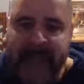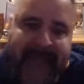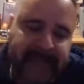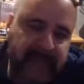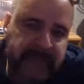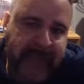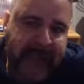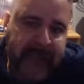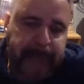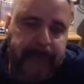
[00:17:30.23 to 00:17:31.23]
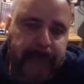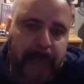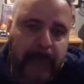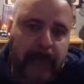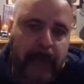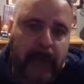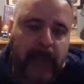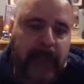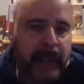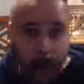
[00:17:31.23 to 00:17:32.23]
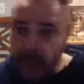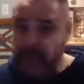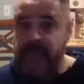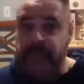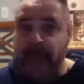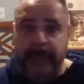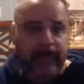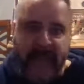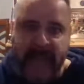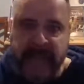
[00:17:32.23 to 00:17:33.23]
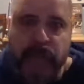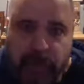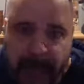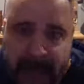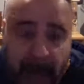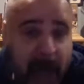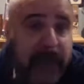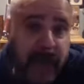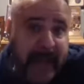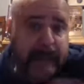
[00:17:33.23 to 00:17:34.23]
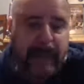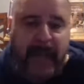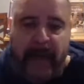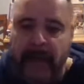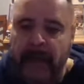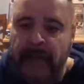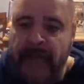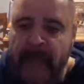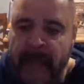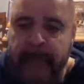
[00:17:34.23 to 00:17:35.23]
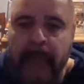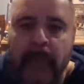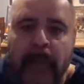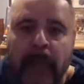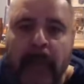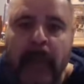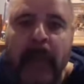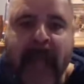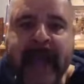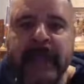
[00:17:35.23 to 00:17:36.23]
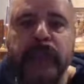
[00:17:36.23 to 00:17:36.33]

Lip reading: at this time. He goes to sleep. He has a dream, a nightmare to him. And